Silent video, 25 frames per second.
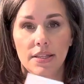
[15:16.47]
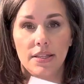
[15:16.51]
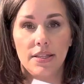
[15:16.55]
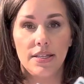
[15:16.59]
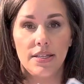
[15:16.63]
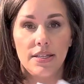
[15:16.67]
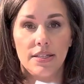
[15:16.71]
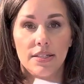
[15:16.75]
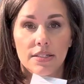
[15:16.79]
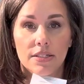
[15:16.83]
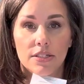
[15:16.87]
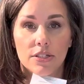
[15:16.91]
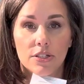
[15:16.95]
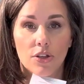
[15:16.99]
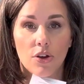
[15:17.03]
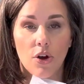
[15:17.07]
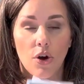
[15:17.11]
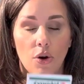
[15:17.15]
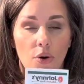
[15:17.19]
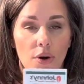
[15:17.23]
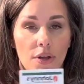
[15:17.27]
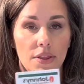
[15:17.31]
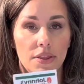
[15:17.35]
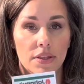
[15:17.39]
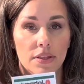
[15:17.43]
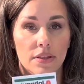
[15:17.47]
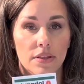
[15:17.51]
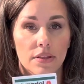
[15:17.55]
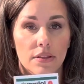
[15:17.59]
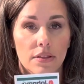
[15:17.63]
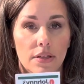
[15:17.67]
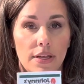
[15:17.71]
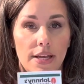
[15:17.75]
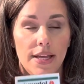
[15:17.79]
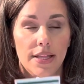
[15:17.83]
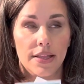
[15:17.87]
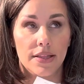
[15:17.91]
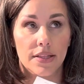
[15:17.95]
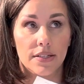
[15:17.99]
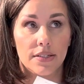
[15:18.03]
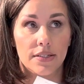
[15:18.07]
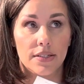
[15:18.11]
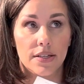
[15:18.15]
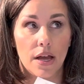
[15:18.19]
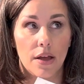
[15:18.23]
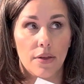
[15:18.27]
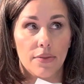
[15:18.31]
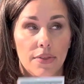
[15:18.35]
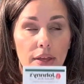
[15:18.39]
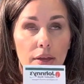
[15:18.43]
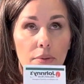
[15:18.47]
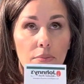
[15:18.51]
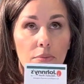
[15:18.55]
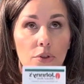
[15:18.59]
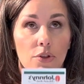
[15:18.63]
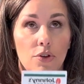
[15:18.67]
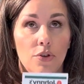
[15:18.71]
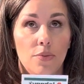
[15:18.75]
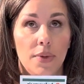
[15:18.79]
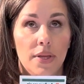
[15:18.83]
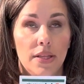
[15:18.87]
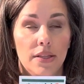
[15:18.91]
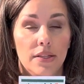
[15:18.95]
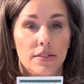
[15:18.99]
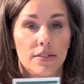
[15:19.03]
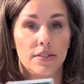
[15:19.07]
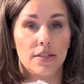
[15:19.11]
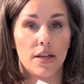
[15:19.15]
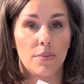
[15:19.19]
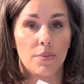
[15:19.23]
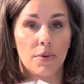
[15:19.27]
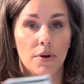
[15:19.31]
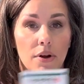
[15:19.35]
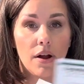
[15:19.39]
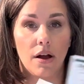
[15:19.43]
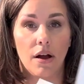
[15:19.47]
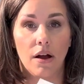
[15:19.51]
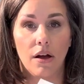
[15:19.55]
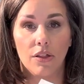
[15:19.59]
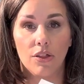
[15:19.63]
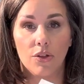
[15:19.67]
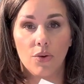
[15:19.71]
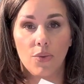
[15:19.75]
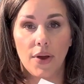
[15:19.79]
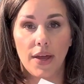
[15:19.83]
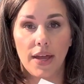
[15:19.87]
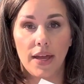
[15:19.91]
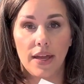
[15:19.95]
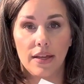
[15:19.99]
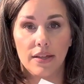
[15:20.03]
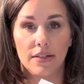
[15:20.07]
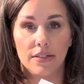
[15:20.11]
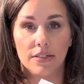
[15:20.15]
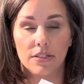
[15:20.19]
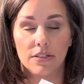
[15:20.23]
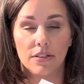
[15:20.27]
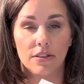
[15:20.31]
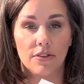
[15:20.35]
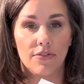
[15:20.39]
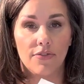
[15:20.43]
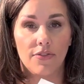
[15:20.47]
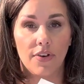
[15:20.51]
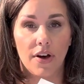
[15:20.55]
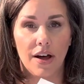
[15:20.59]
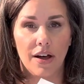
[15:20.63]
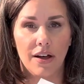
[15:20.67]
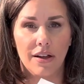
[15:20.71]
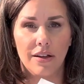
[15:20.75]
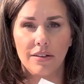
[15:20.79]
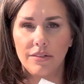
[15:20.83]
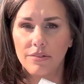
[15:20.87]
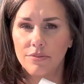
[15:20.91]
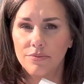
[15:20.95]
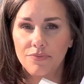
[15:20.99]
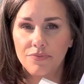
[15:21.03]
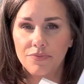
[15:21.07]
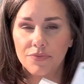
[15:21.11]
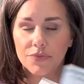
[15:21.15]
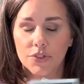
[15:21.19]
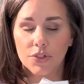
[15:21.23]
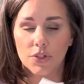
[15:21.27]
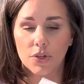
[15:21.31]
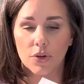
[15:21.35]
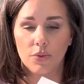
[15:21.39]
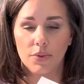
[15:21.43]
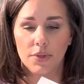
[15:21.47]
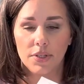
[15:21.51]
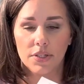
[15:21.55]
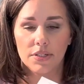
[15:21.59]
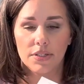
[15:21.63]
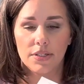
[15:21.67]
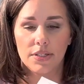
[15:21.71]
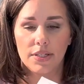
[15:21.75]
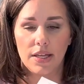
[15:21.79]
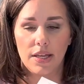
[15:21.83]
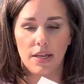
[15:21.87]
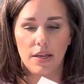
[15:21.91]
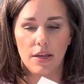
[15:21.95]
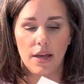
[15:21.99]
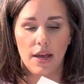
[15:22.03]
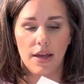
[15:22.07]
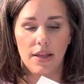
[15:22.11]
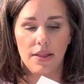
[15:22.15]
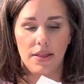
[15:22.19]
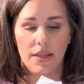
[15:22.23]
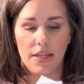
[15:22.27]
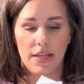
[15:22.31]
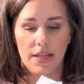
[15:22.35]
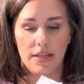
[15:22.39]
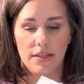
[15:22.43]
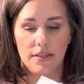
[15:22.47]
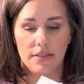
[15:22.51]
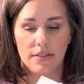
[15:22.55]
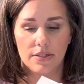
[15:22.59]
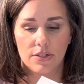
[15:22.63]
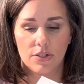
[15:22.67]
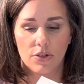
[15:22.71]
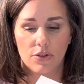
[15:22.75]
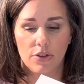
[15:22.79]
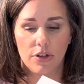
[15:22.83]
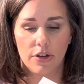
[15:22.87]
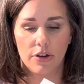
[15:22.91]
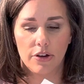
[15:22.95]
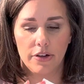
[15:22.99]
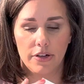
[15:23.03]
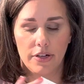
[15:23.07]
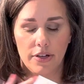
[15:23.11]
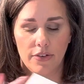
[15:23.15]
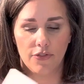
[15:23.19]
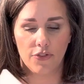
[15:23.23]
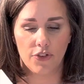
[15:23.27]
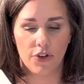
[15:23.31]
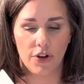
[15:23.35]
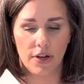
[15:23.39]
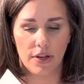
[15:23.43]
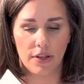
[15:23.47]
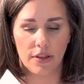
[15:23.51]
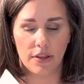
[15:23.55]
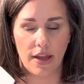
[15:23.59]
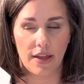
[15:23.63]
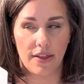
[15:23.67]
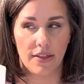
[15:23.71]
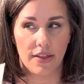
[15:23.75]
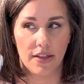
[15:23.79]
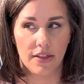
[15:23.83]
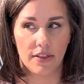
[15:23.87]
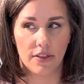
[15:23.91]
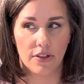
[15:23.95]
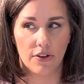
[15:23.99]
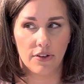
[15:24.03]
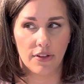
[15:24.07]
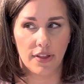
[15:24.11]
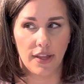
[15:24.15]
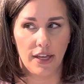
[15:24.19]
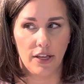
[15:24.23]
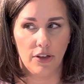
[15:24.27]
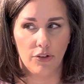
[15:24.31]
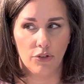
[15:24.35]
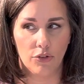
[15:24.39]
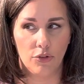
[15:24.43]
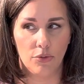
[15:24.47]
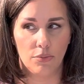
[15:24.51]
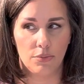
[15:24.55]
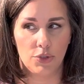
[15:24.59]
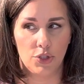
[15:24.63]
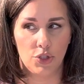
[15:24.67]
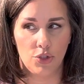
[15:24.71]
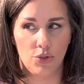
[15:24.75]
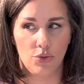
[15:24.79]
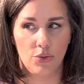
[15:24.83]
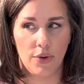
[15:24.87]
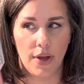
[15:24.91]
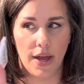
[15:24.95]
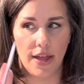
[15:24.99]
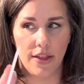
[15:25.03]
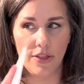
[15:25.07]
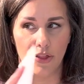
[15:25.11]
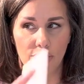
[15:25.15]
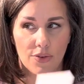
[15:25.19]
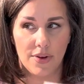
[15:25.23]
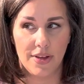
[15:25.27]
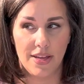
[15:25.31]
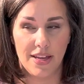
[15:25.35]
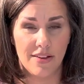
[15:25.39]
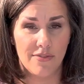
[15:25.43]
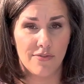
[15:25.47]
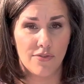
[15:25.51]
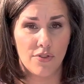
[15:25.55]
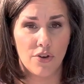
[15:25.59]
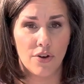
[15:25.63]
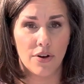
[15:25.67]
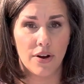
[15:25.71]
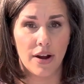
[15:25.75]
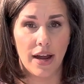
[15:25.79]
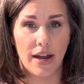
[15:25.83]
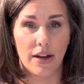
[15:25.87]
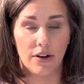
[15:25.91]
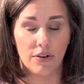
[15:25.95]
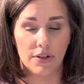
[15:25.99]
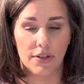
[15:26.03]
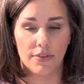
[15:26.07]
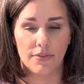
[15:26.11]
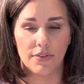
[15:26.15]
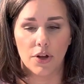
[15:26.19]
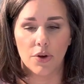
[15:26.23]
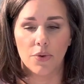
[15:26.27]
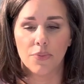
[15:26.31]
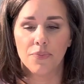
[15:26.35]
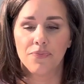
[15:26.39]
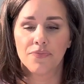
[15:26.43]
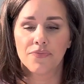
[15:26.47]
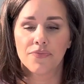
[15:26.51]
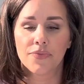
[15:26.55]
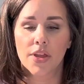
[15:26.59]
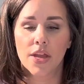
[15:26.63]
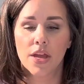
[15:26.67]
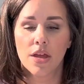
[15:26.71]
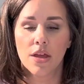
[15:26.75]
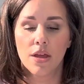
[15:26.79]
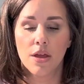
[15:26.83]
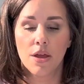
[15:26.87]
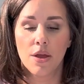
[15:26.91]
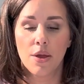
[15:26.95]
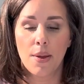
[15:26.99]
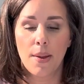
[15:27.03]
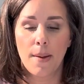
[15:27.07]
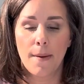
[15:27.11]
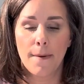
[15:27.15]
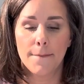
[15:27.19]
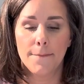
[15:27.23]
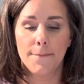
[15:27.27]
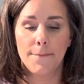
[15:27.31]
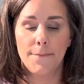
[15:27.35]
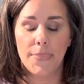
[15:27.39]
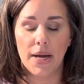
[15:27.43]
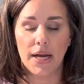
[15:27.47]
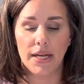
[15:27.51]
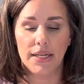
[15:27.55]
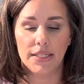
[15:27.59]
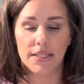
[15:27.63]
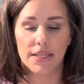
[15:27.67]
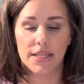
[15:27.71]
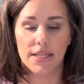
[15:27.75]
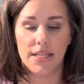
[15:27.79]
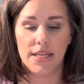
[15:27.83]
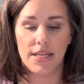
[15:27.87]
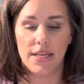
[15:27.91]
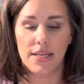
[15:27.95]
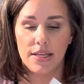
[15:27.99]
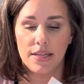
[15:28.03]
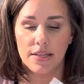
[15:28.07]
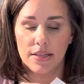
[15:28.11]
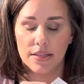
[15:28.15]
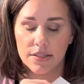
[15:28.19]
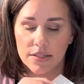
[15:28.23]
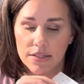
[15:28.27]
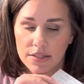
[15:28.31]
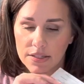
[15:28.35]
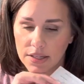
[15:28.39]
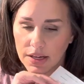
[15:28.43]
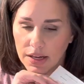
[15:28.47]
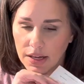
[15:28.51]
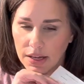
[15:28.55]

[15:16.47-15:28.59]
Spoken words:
these go in the sun, they bloom in the summer all the way into the fall. So we'll see. And these, so they're different. I think they're like group 2 and 3 and 4. I don't even know. But these,